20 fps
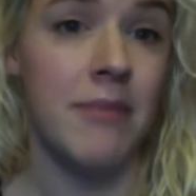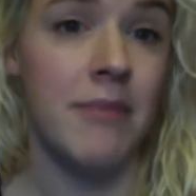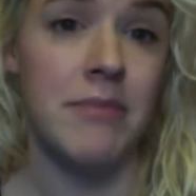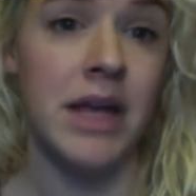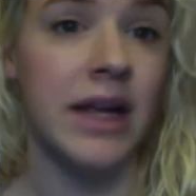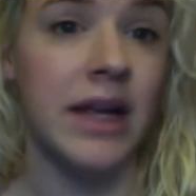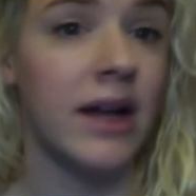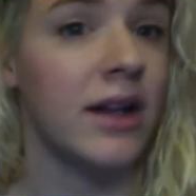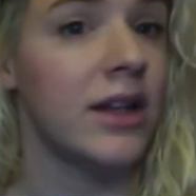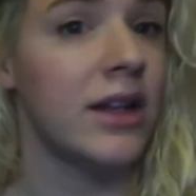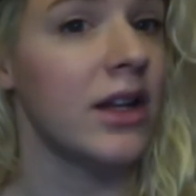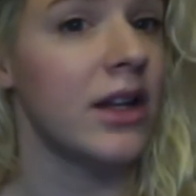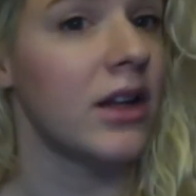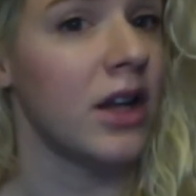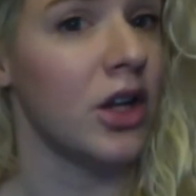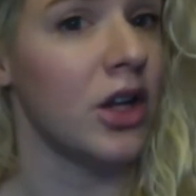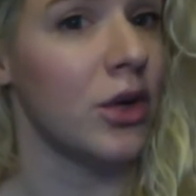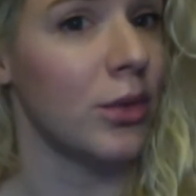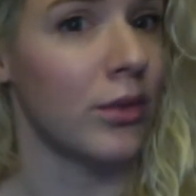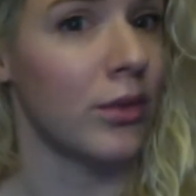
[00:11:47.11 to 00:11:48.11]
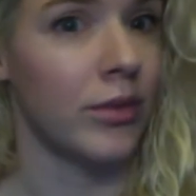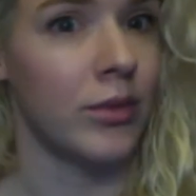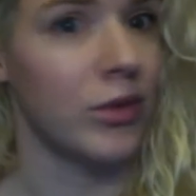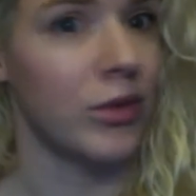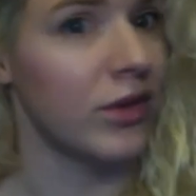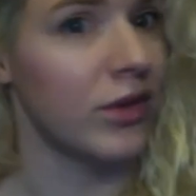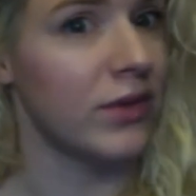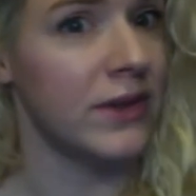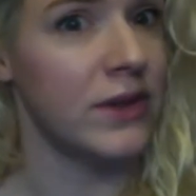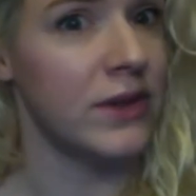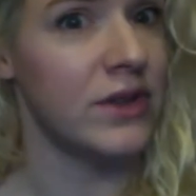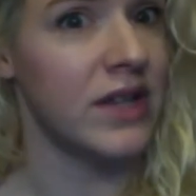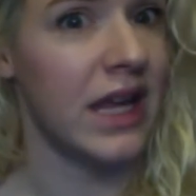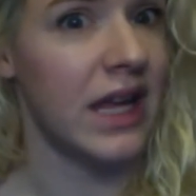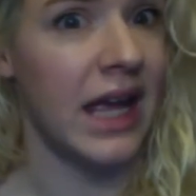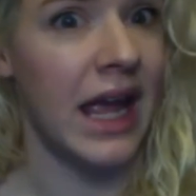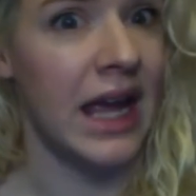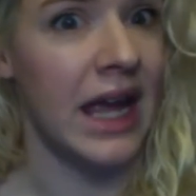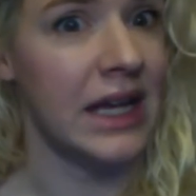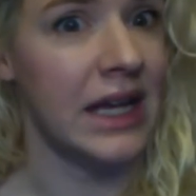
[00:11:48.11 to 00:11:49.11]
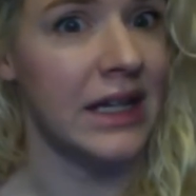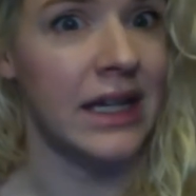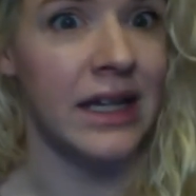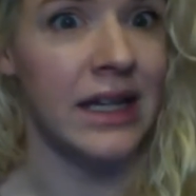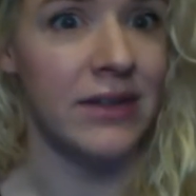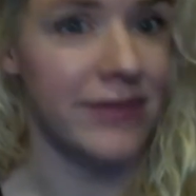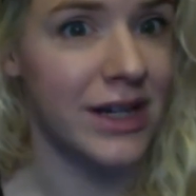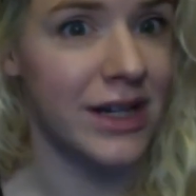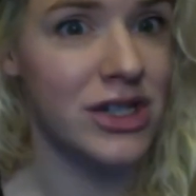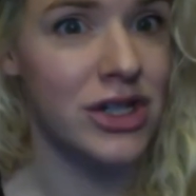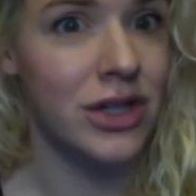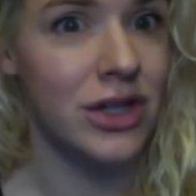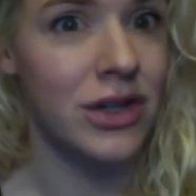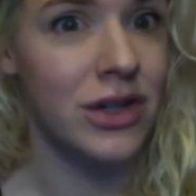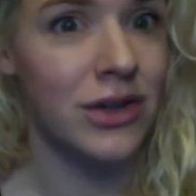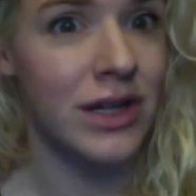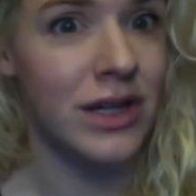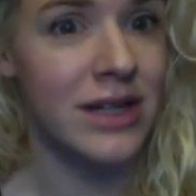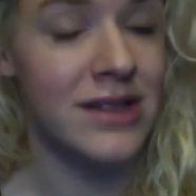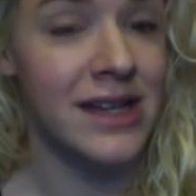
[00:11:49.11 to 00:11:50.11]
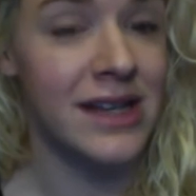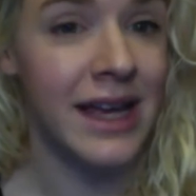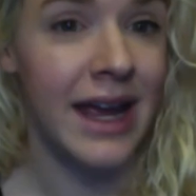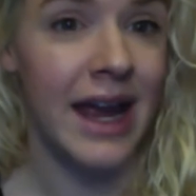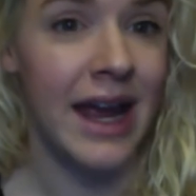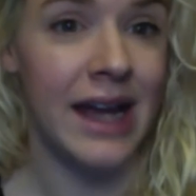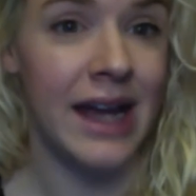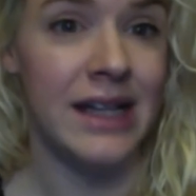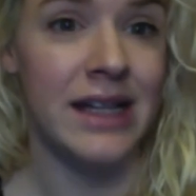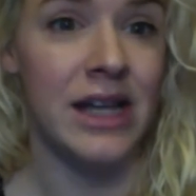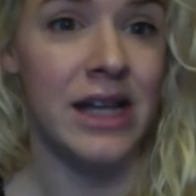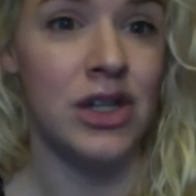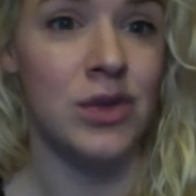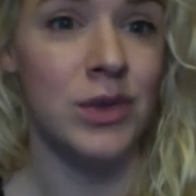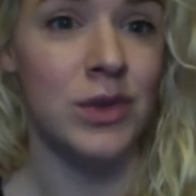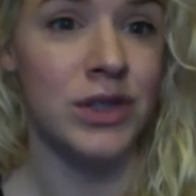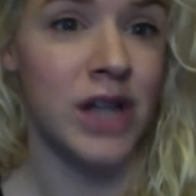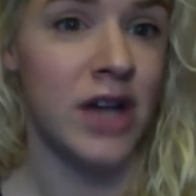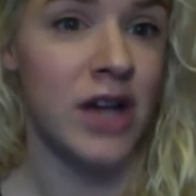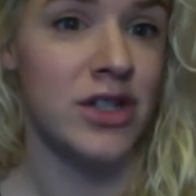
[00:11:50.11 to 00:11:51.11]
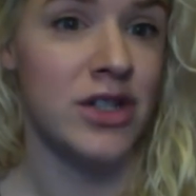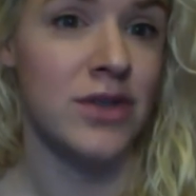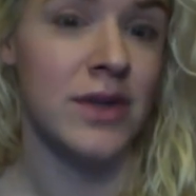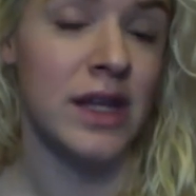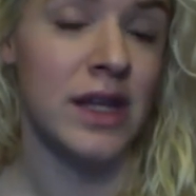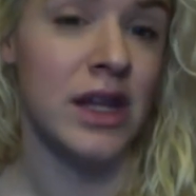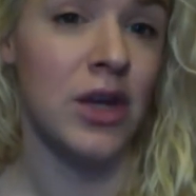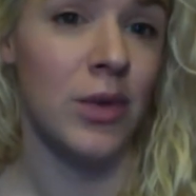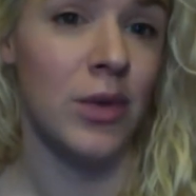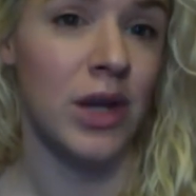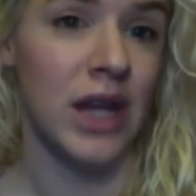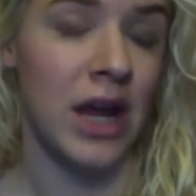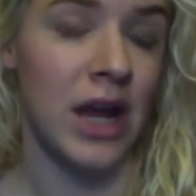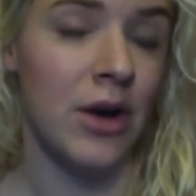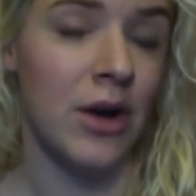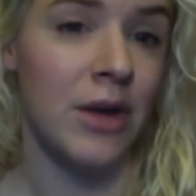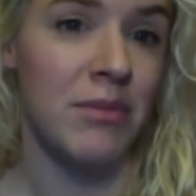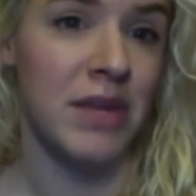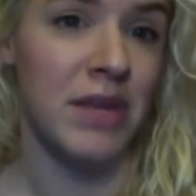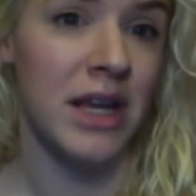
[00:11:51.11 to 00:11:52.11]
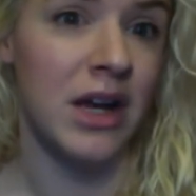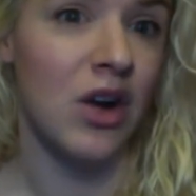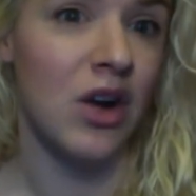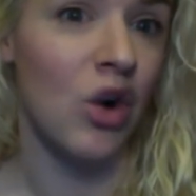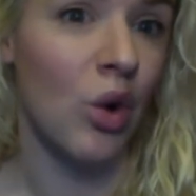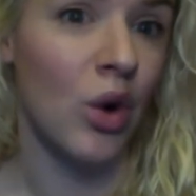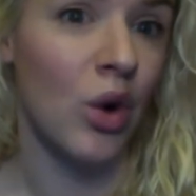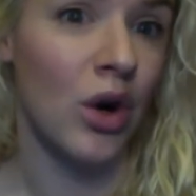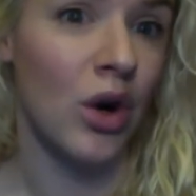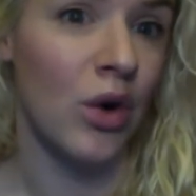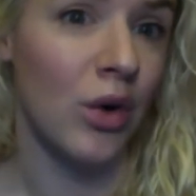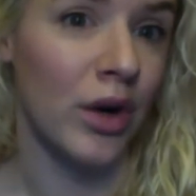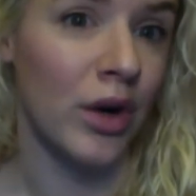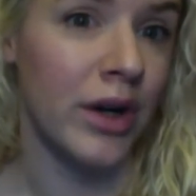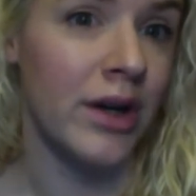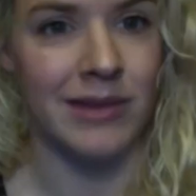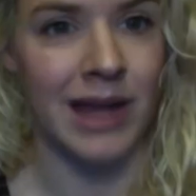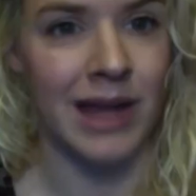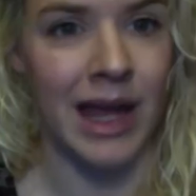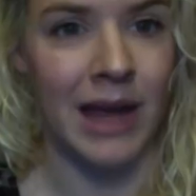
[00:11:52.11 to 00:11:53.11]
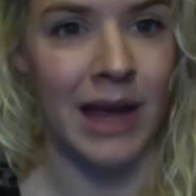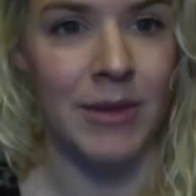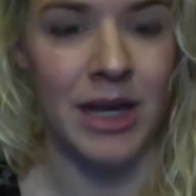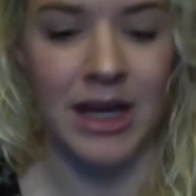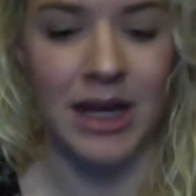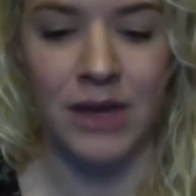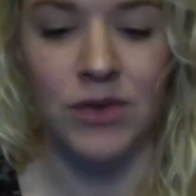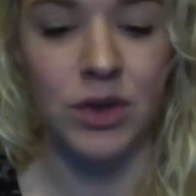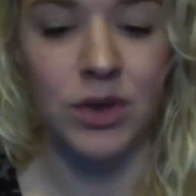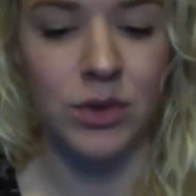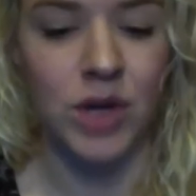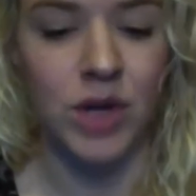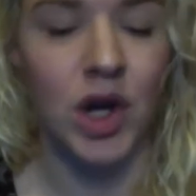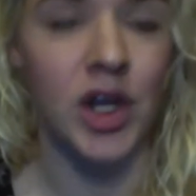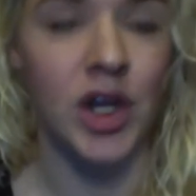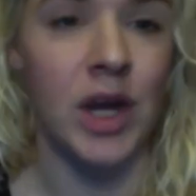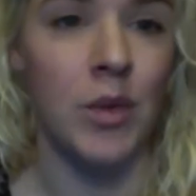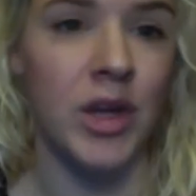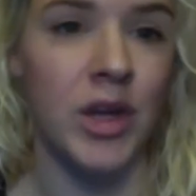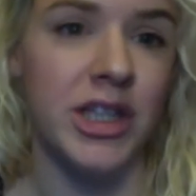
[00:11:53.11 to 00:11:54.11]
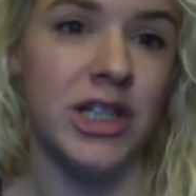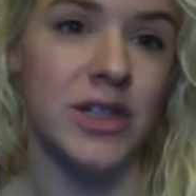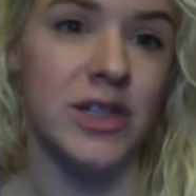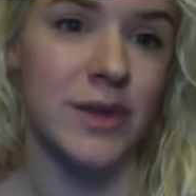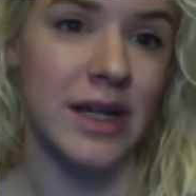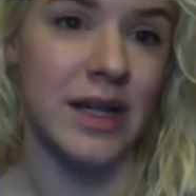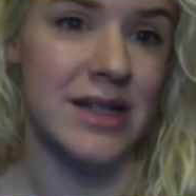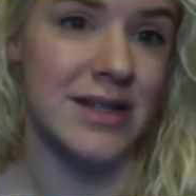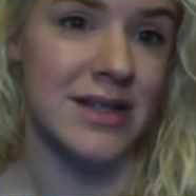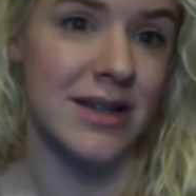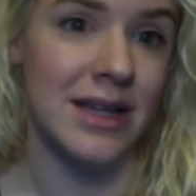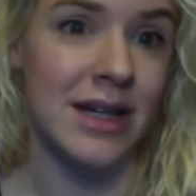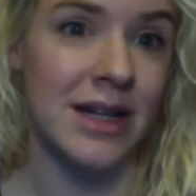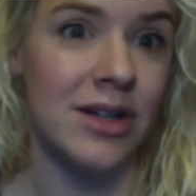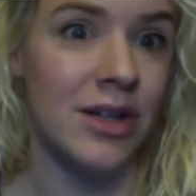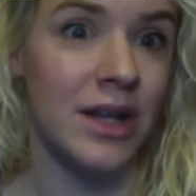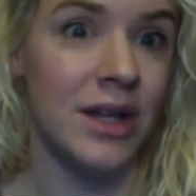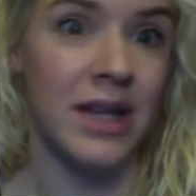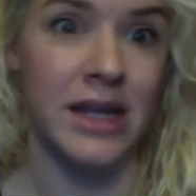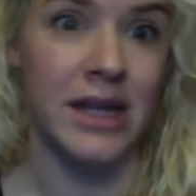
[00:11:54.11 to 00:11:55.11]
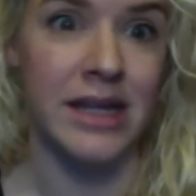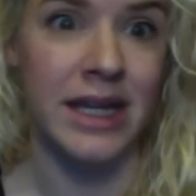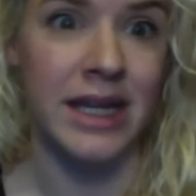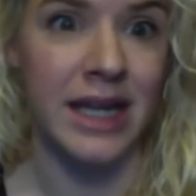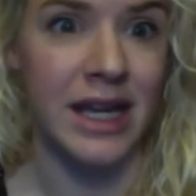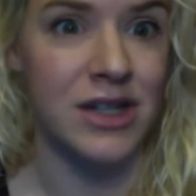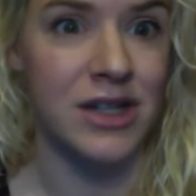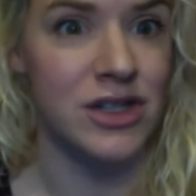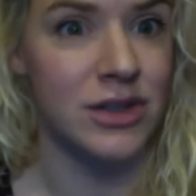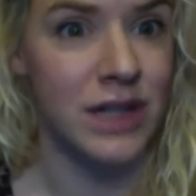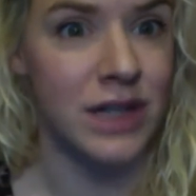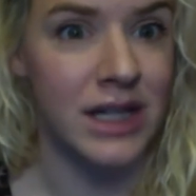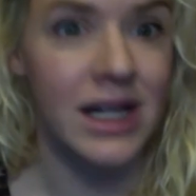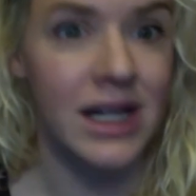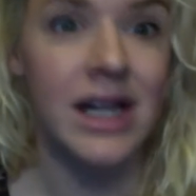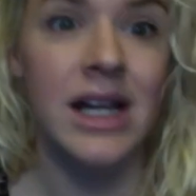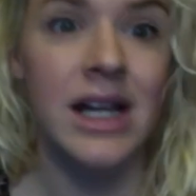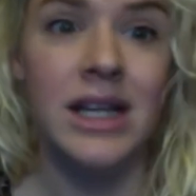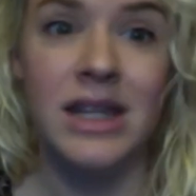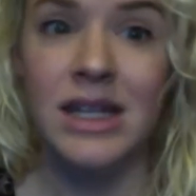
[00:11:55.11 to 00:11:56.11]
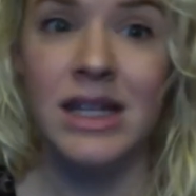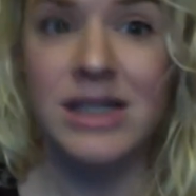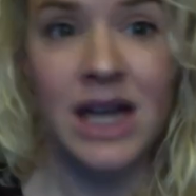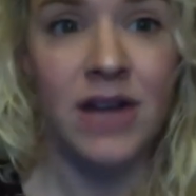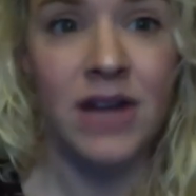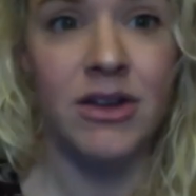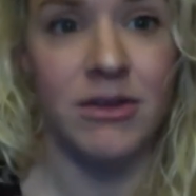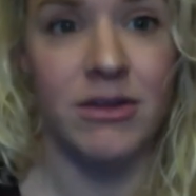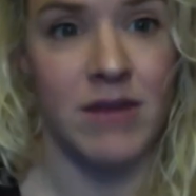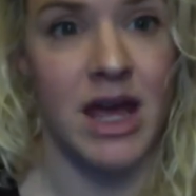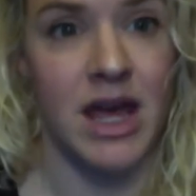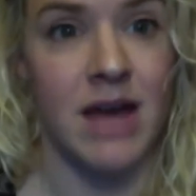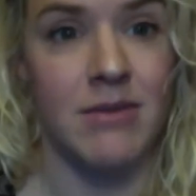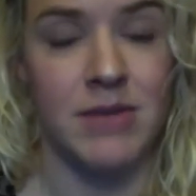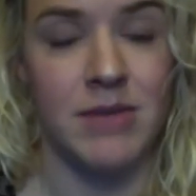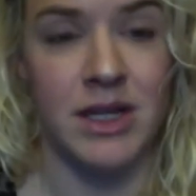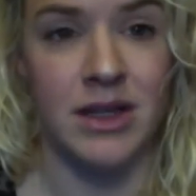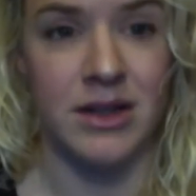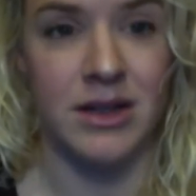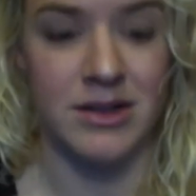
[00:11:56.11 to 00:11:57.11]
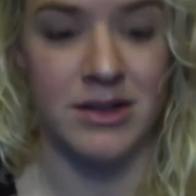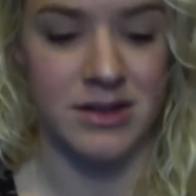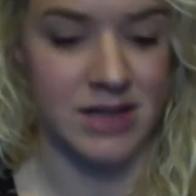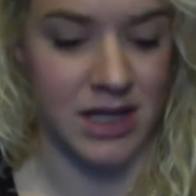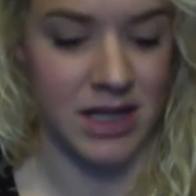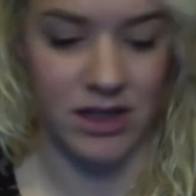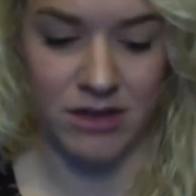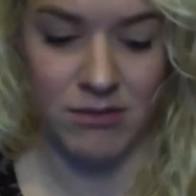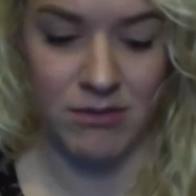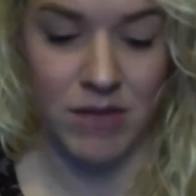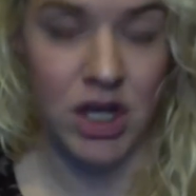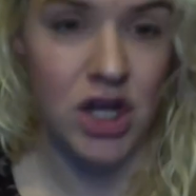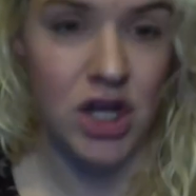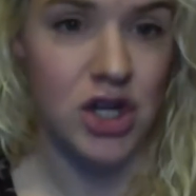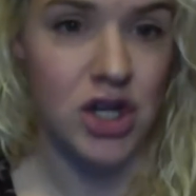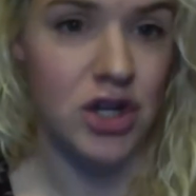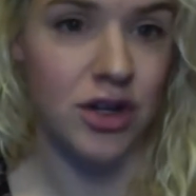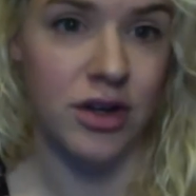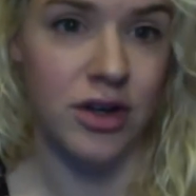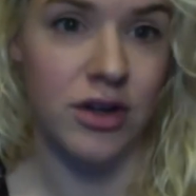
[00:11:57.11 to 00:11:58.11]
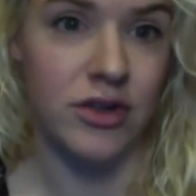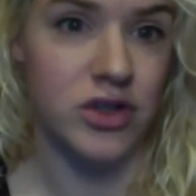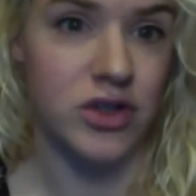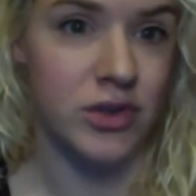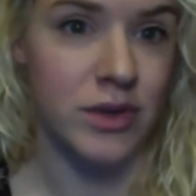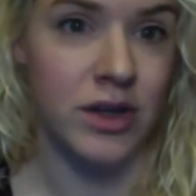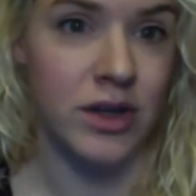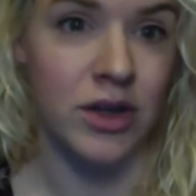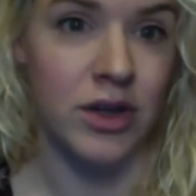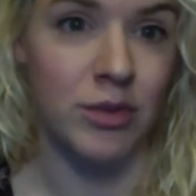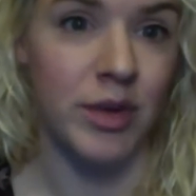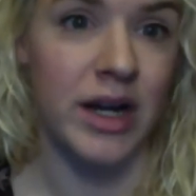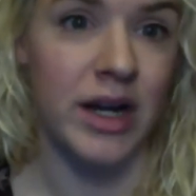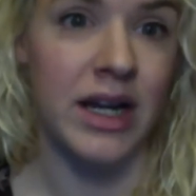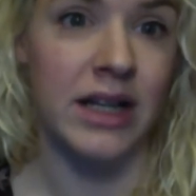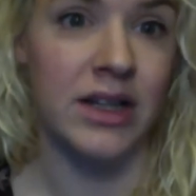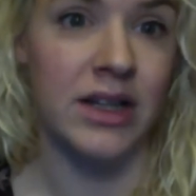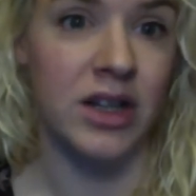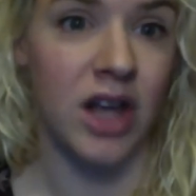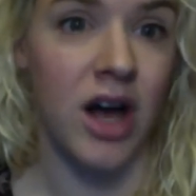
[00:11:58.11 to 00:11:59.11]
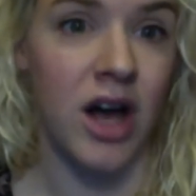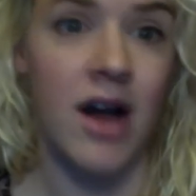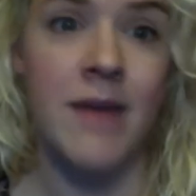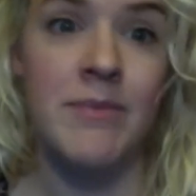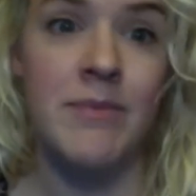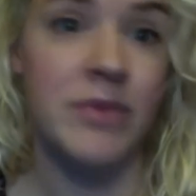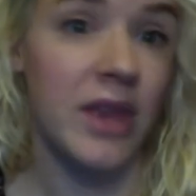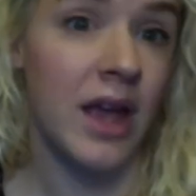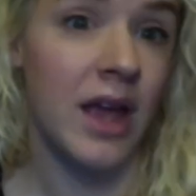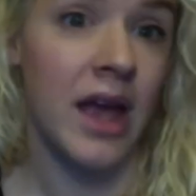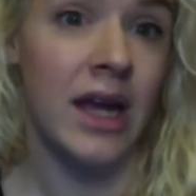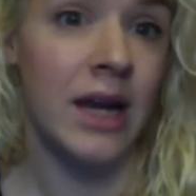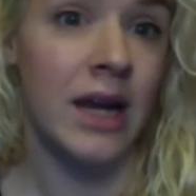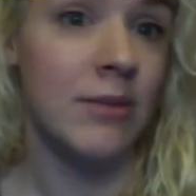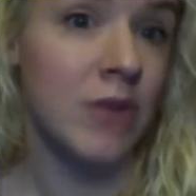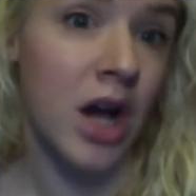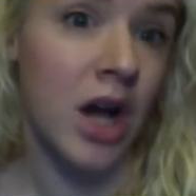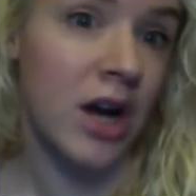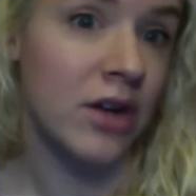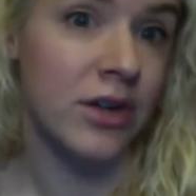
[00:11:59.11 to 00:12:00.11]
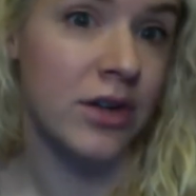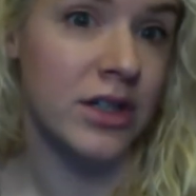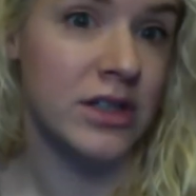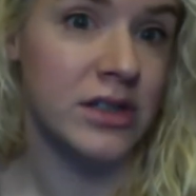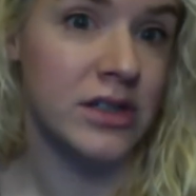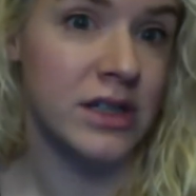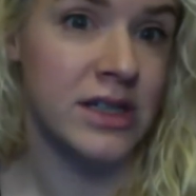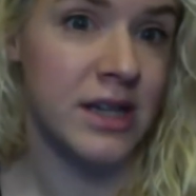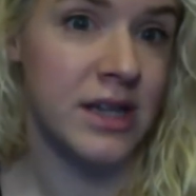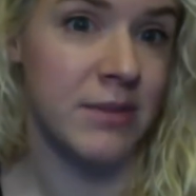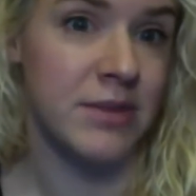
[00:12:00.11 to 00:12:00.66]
Make it clear that you're refusing an eviction notice and that you will not do either without it being court ordered. I mean, if you know that what they're doing is illegal and that they can't do it, then tell them that, because tell them you're breaking the law and I'm not going to accept